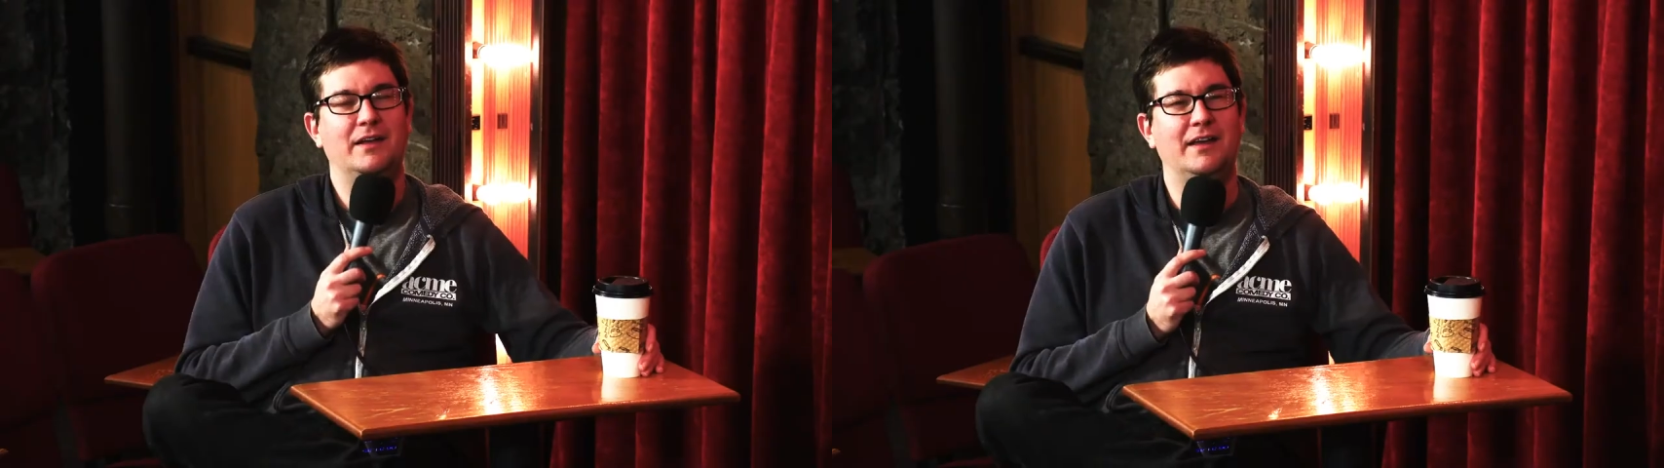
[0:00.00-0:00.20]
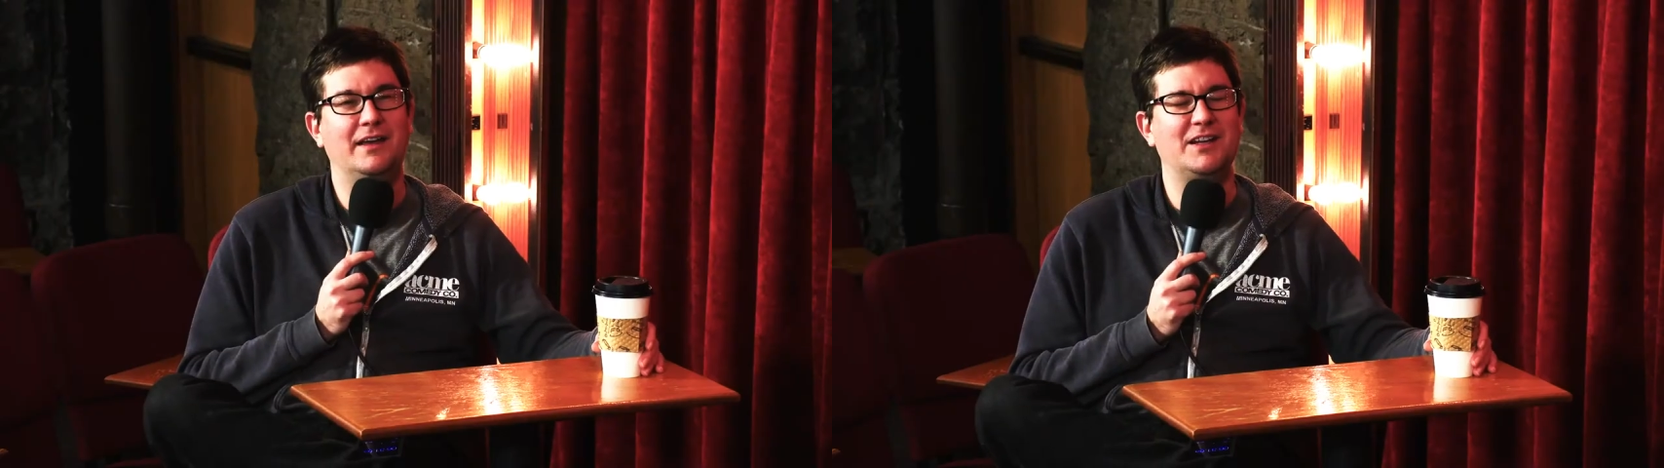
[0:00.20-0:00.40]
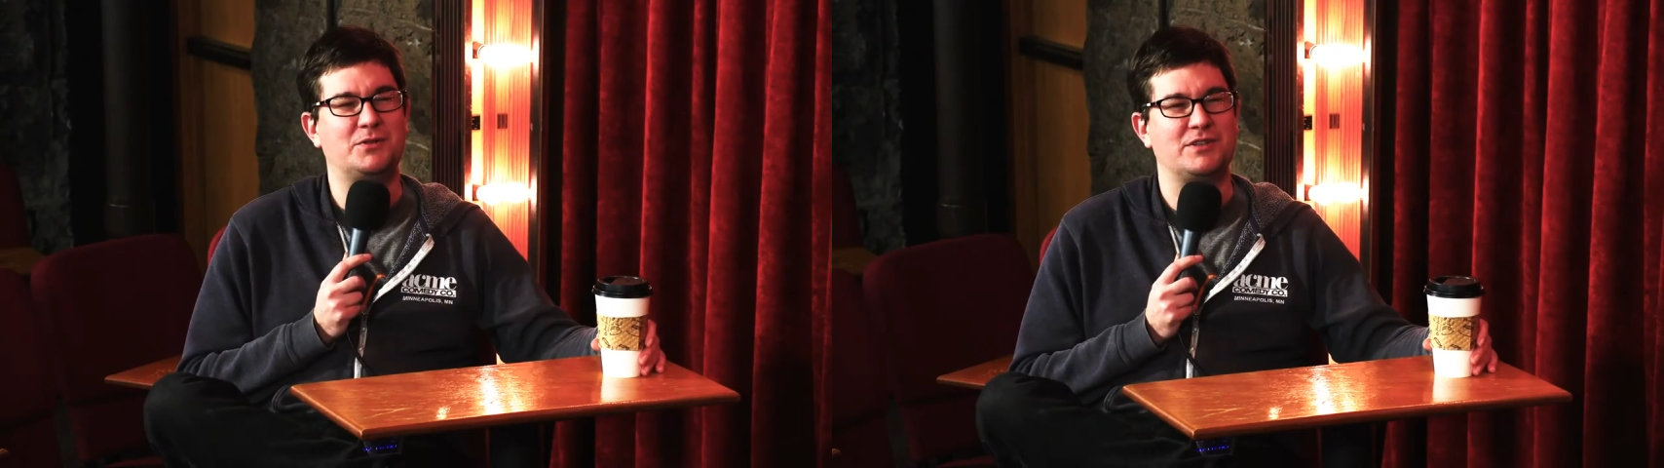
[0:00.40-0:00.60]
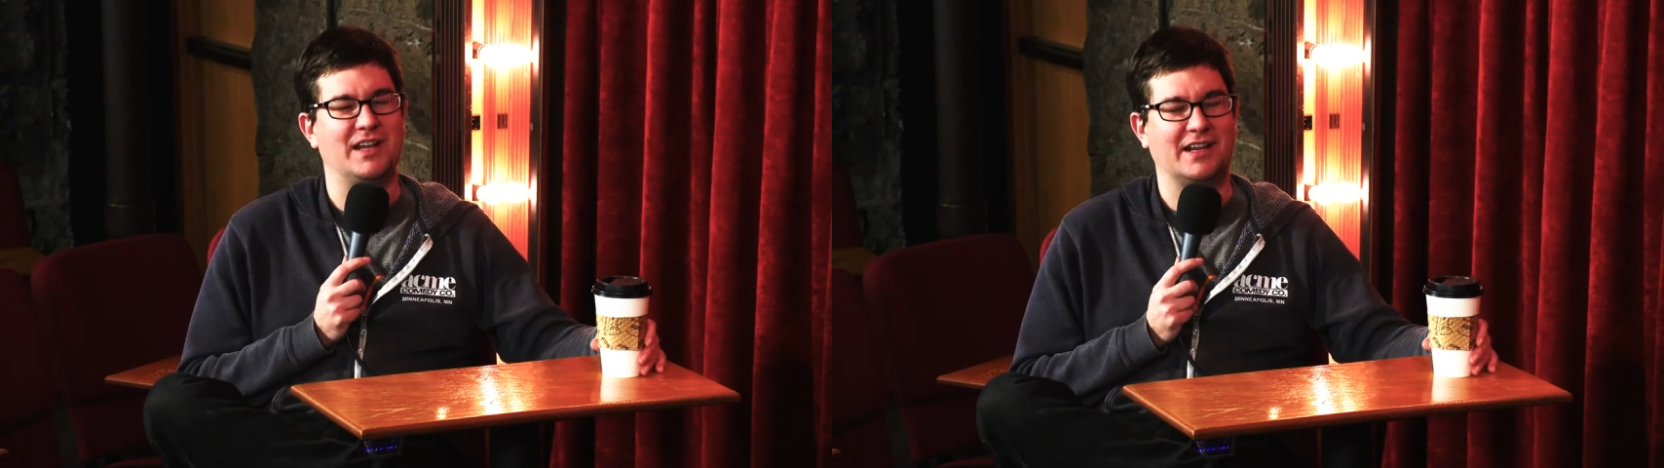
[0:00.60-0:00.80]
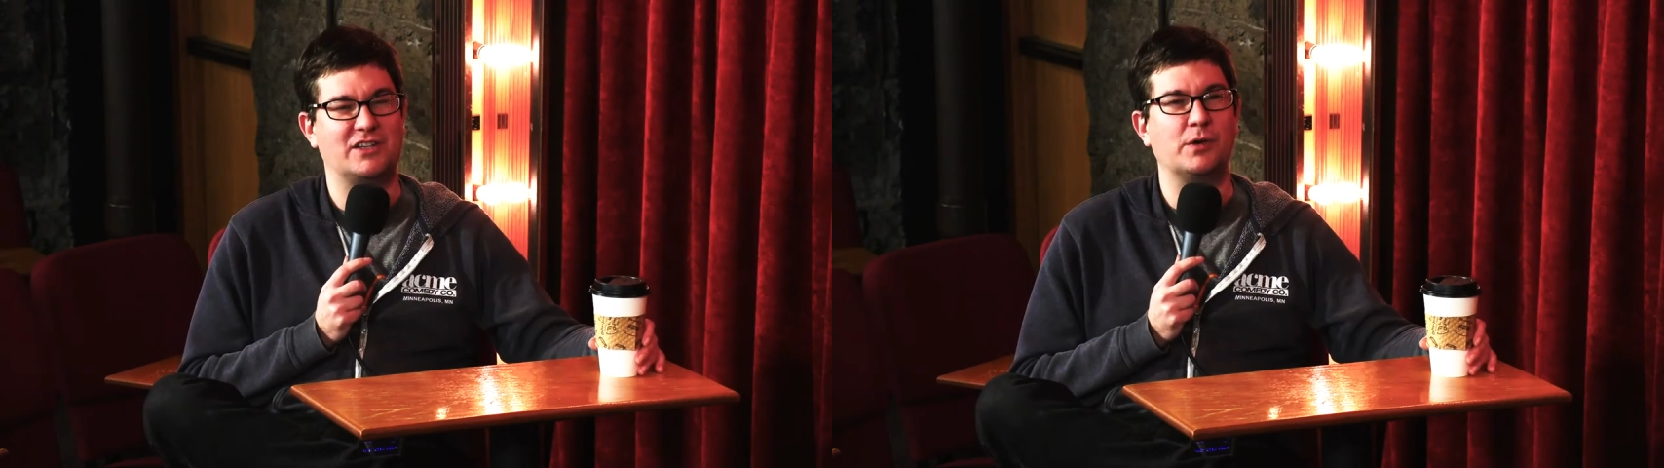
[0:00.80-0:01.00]

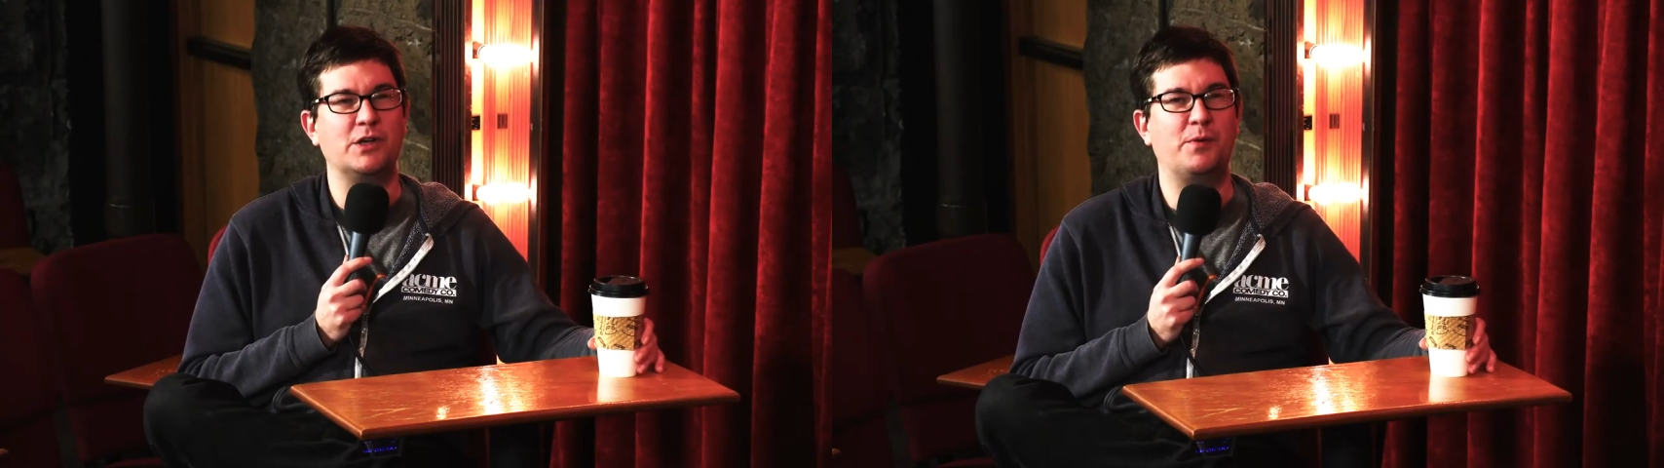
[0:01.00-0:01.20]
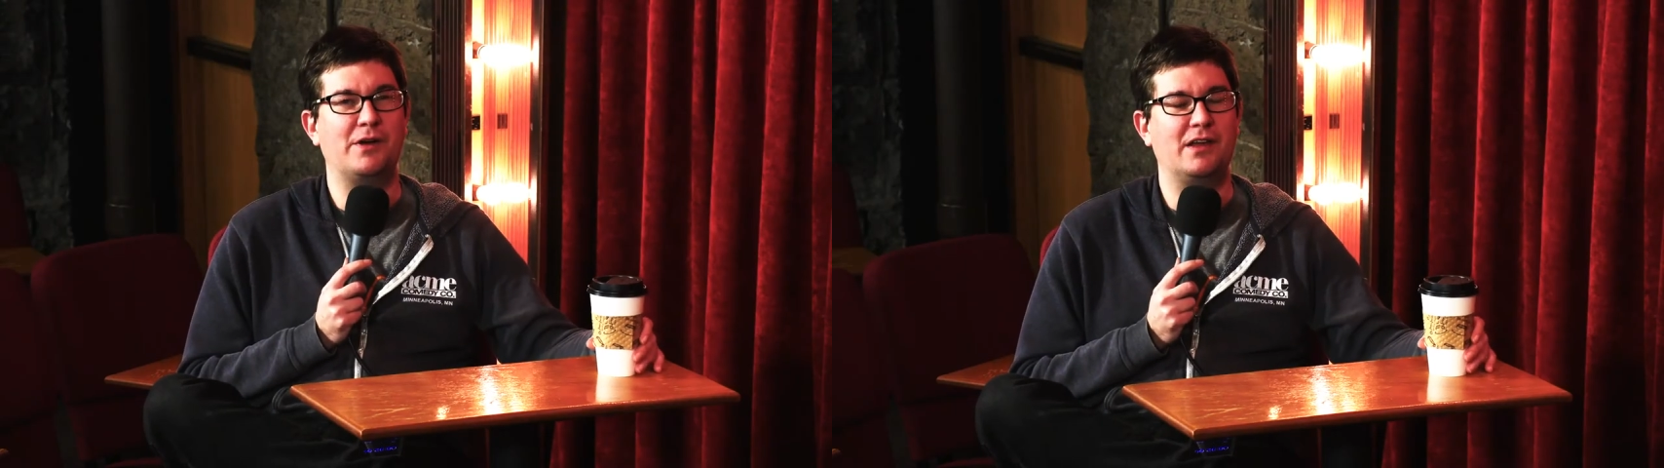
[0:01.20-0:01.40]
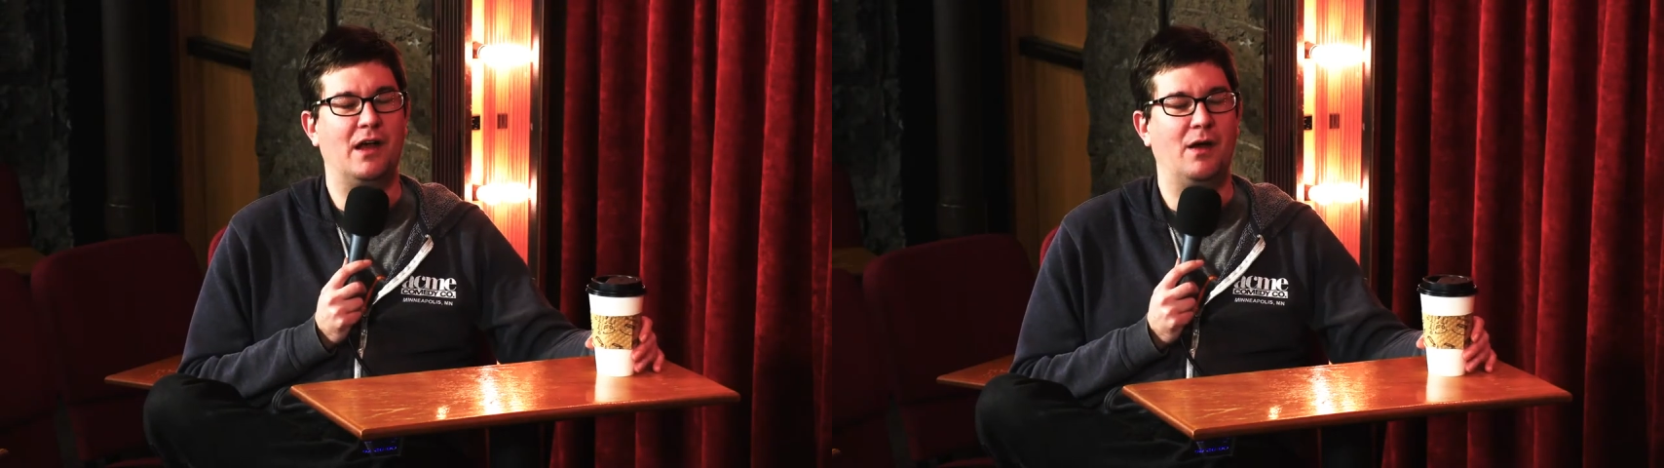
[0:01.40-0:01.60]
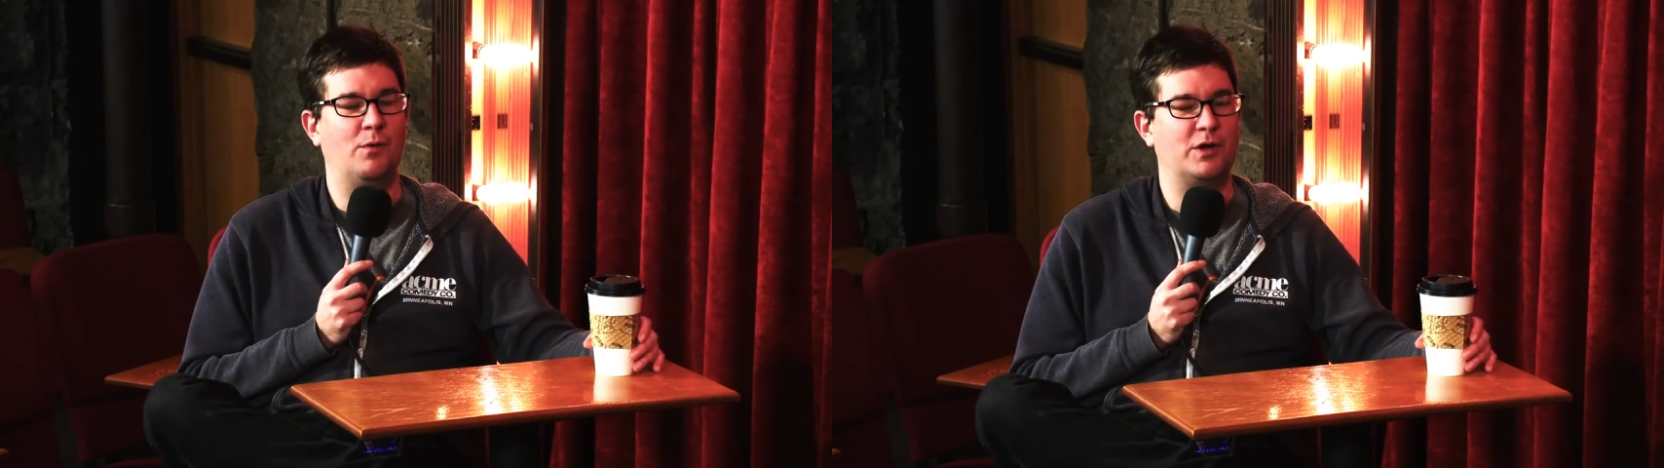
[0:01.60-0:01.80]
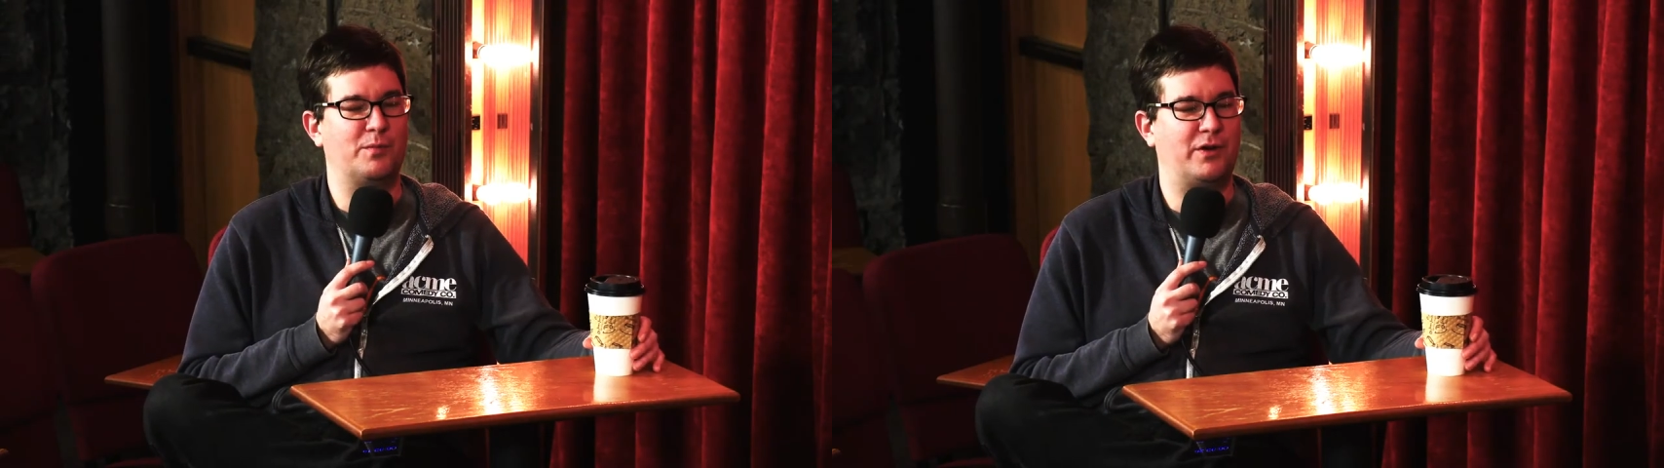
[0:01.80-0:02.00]
interesting. So were you pretty? Uh,
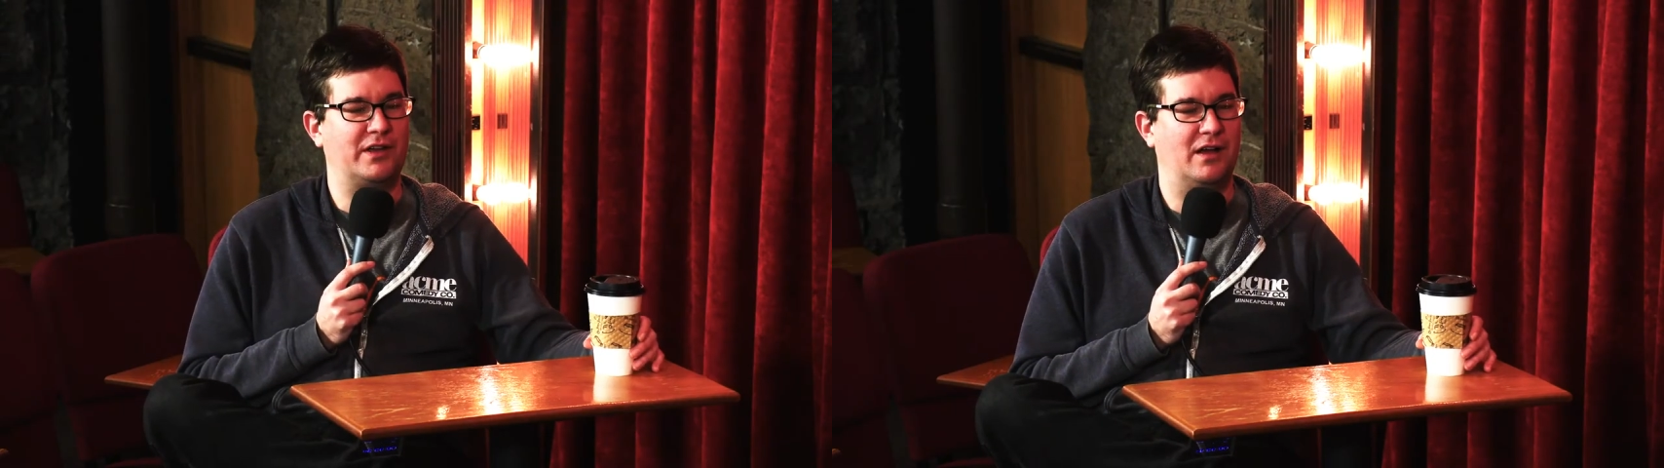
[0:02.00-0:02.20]
were you pretty?